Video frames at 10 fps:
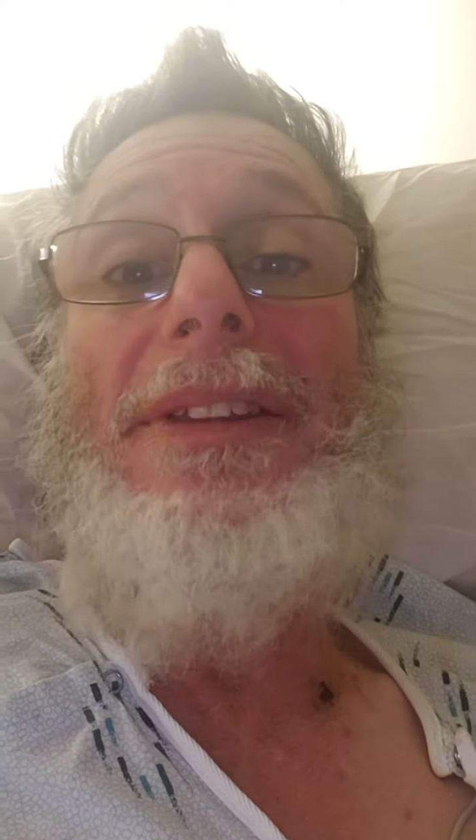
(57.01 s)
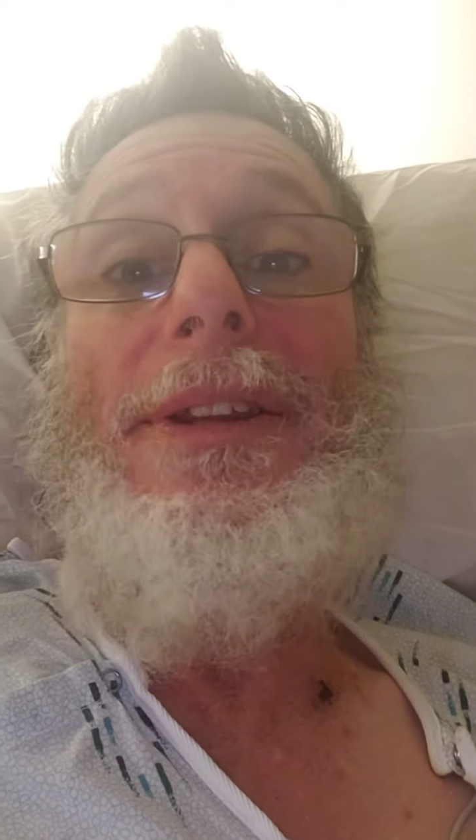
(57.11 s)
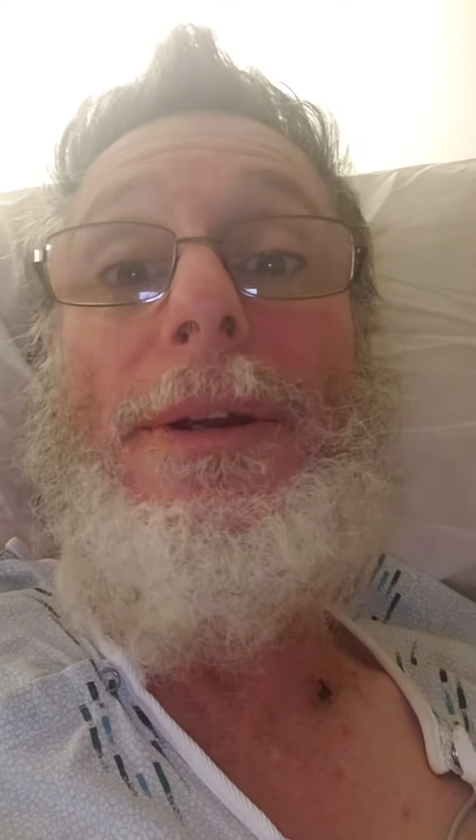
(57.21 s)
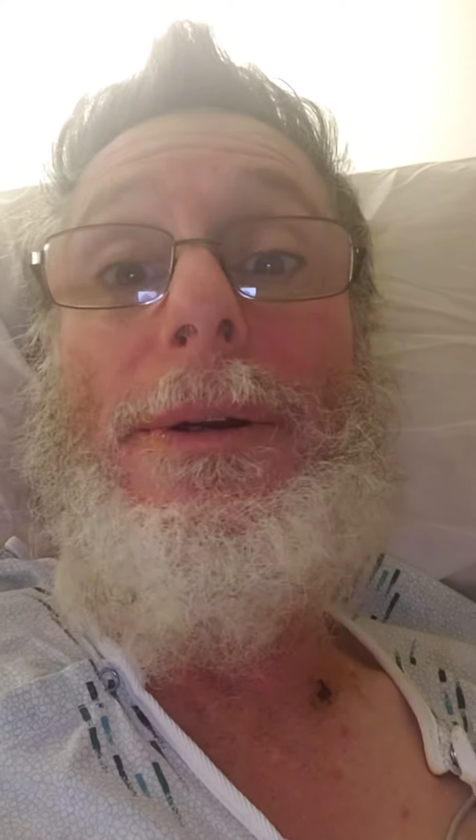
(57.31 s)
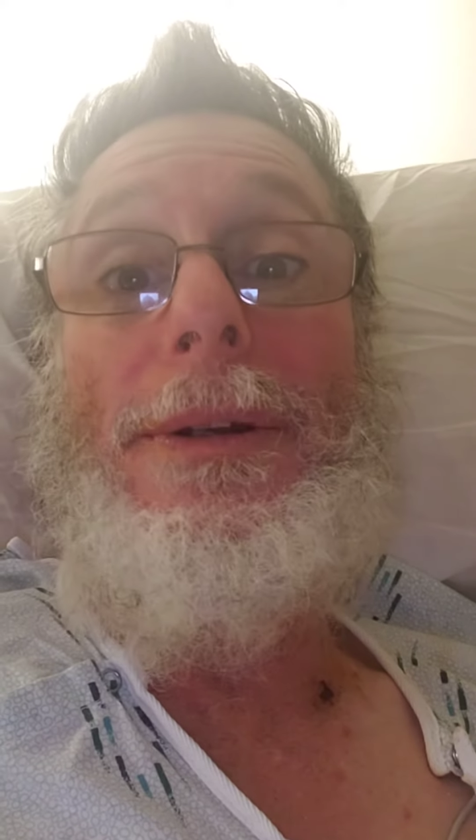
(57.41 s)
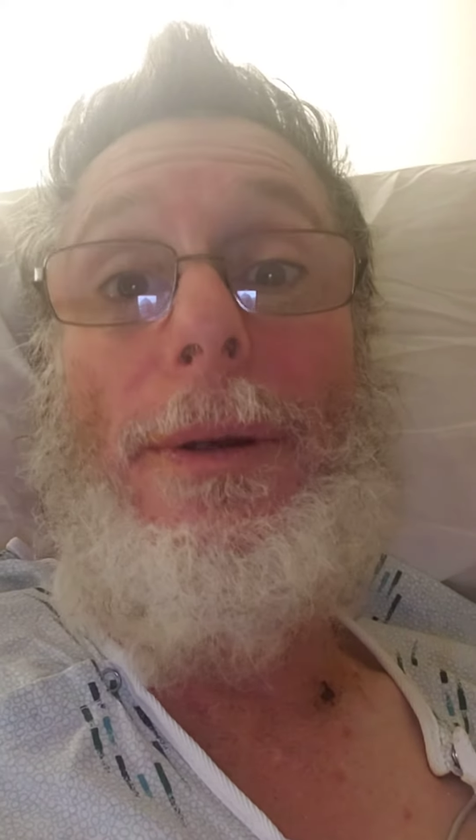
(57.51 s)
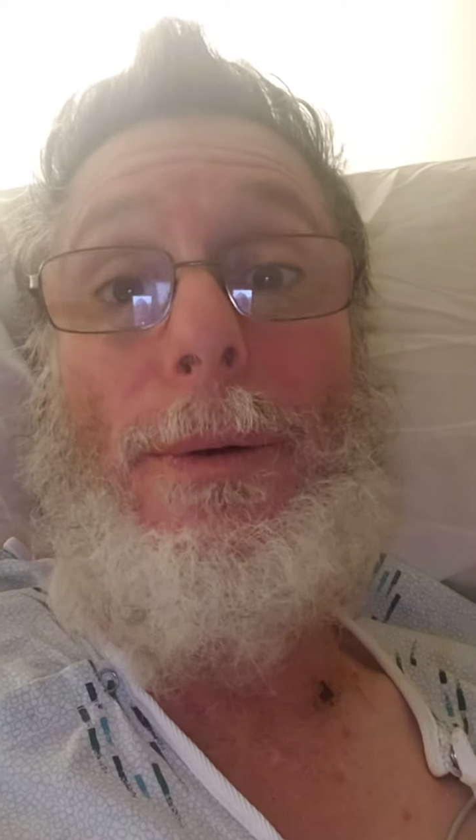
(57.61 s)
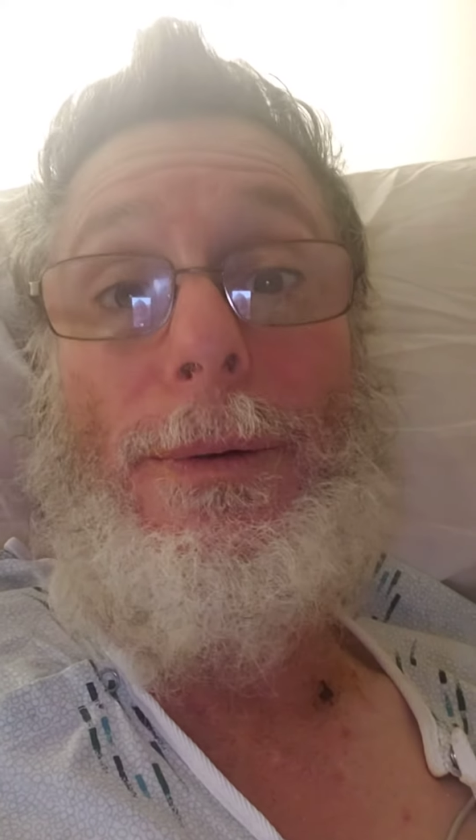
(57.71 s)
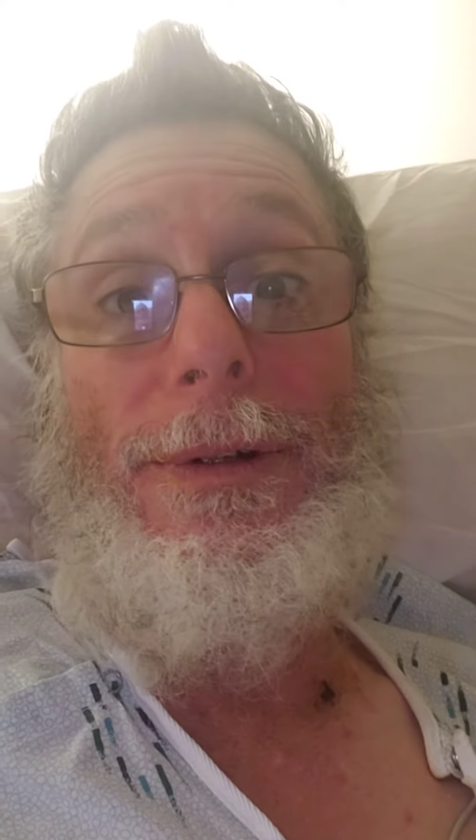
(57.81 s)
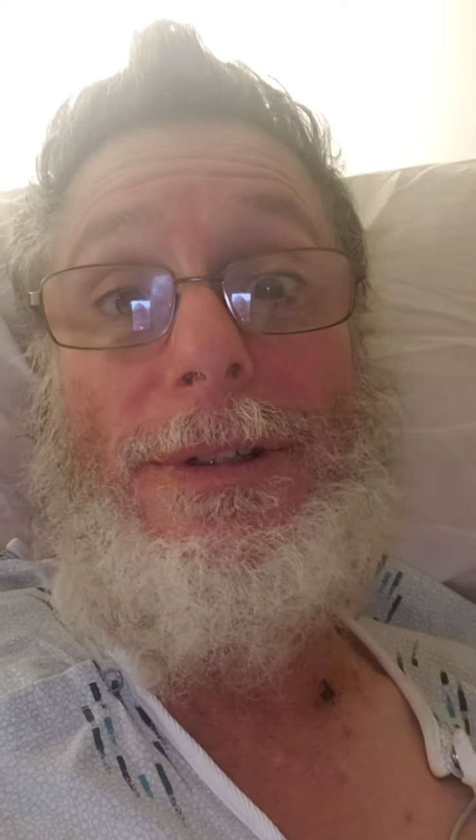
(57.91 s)
the good
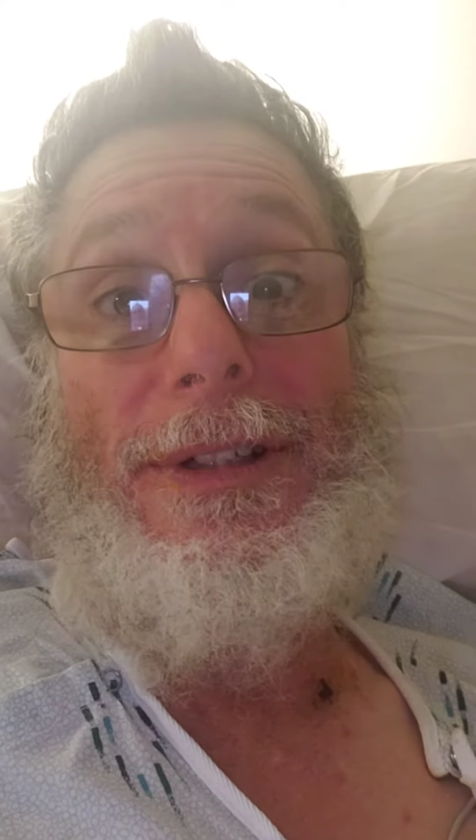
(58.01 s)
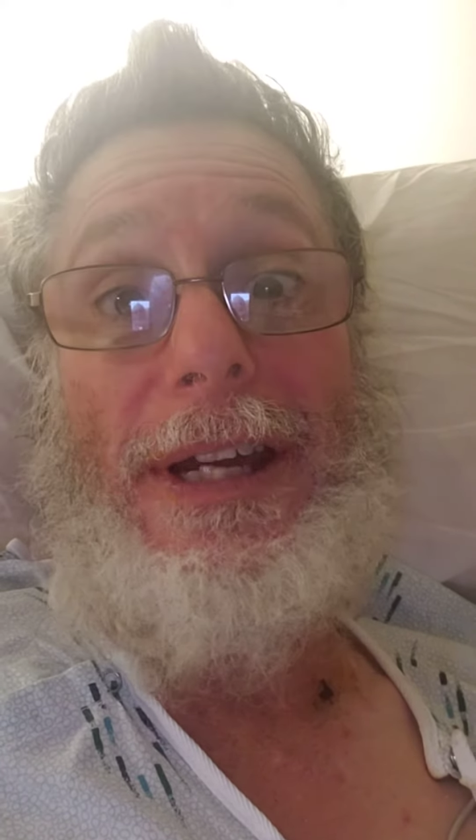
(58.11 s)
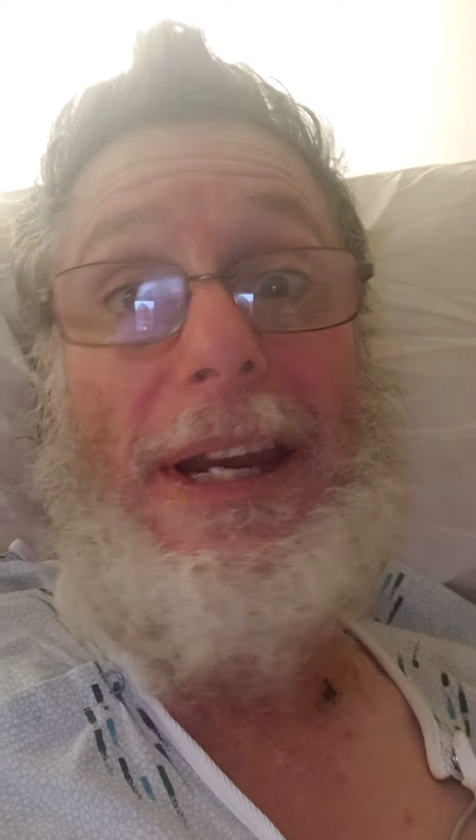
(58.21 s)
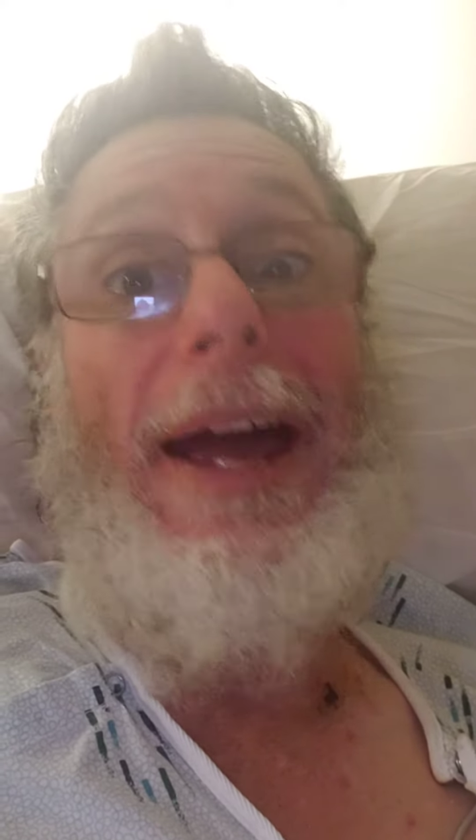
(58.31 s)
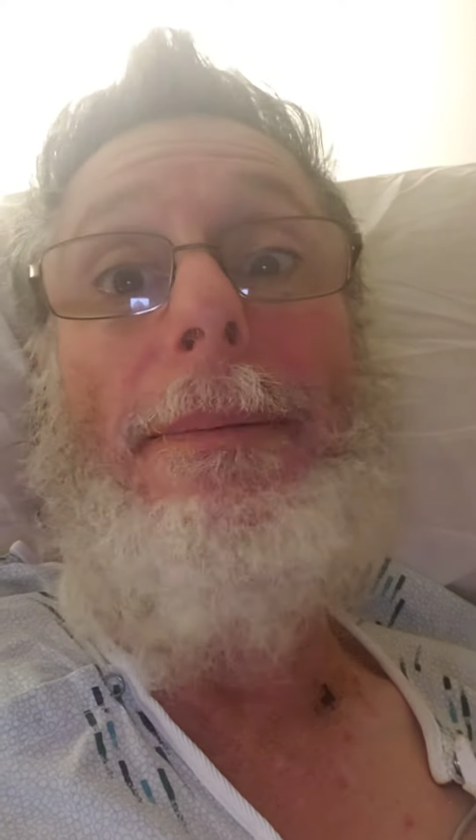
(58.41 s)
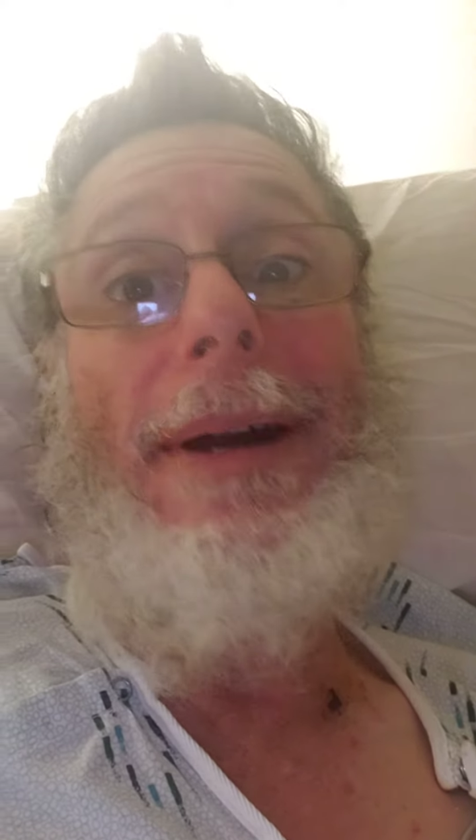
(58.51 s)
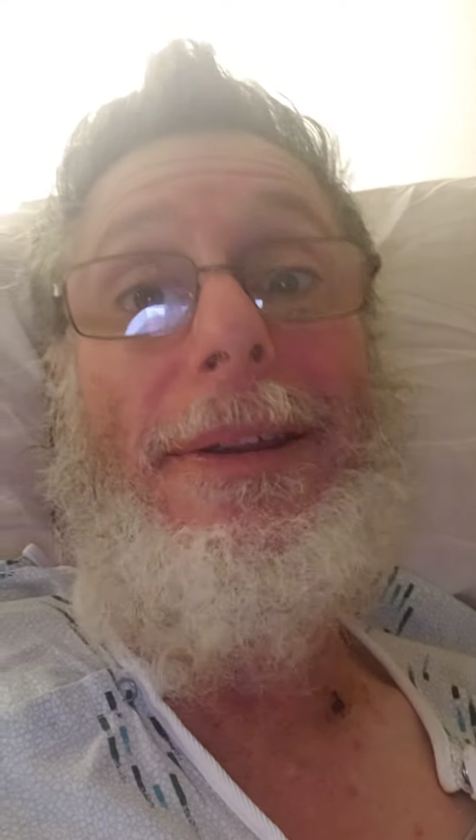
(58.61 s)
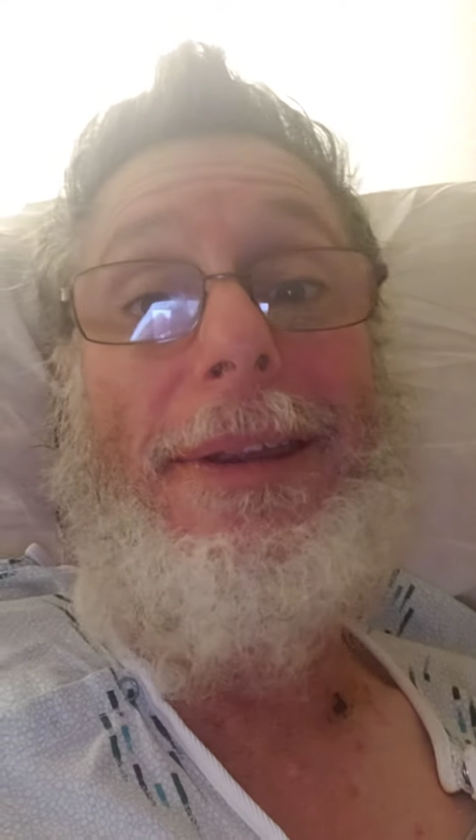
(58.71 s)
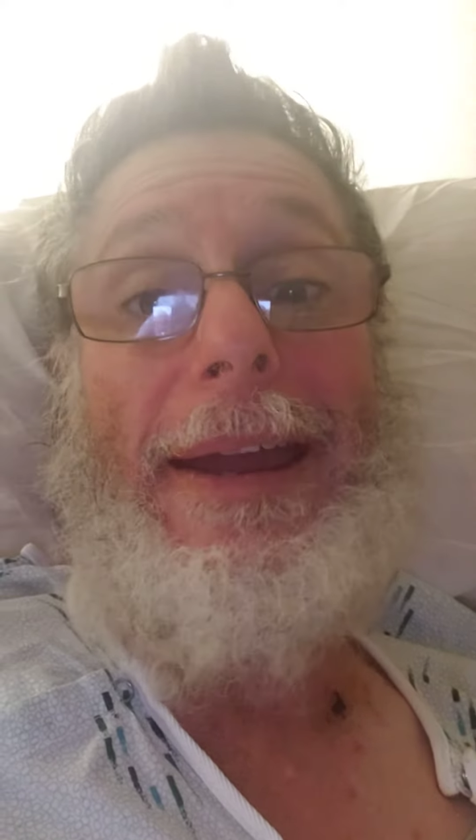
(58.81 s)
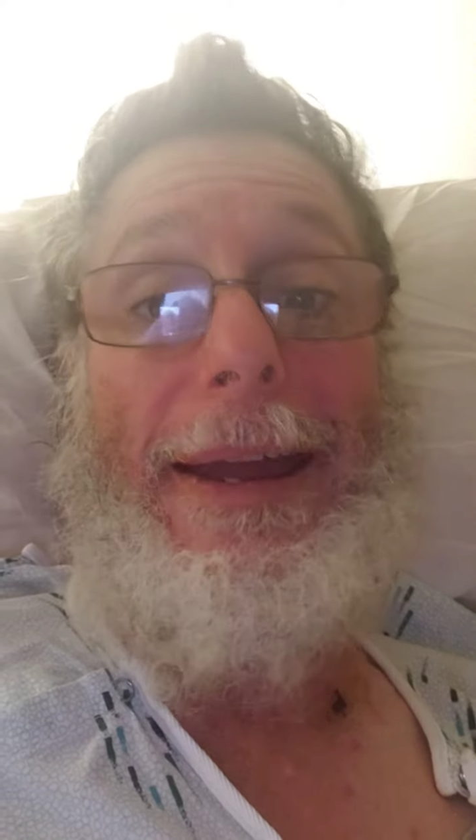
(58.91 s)
Lord decide. How about
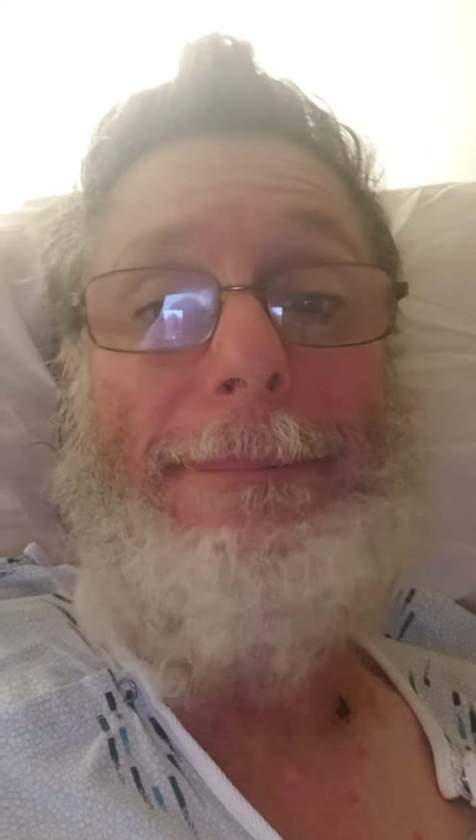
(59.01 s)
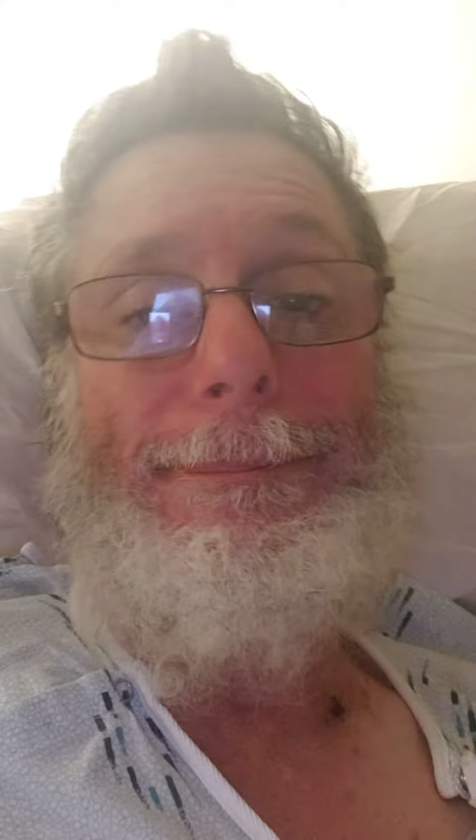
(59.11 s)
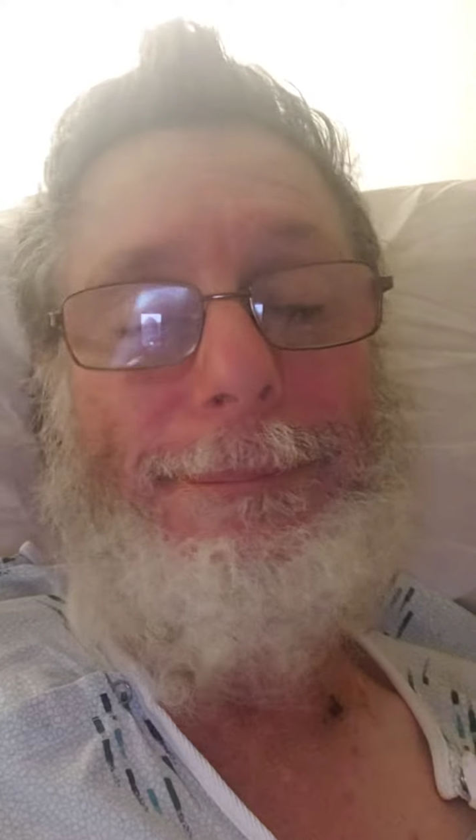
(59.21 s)
that?